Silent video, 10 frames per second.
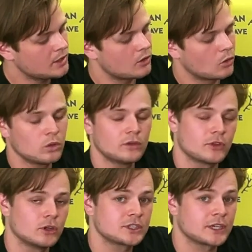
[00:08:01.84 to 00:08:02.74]
All of
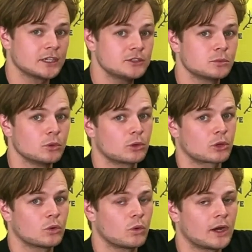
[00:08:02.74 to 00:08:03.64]
those kegs will
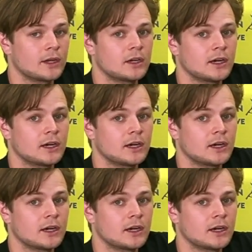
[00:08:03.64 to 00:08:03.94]
require